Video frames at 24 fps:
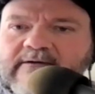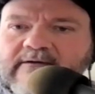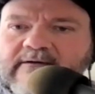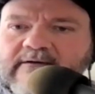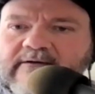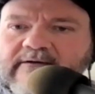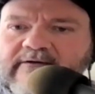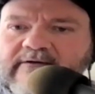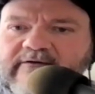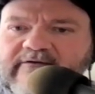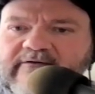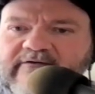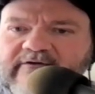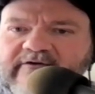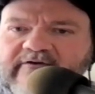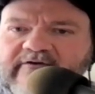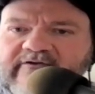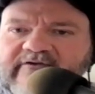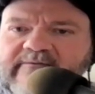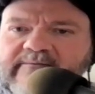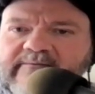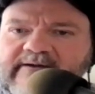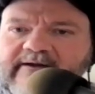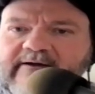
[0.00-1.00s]
is there a
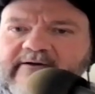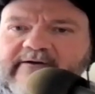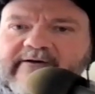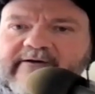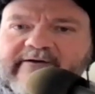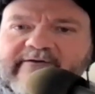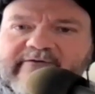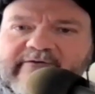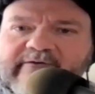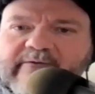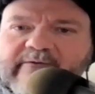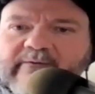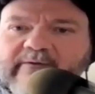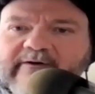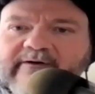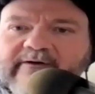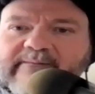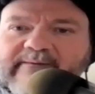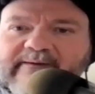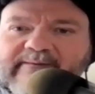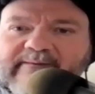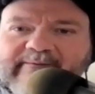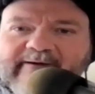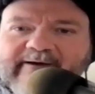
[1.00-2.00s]
similarity to we're going to be
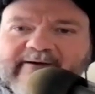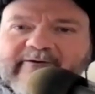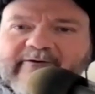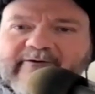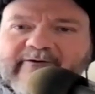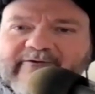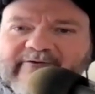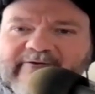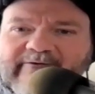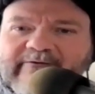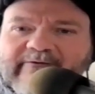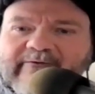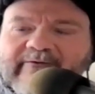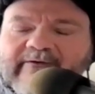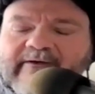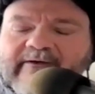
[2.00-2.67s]
better to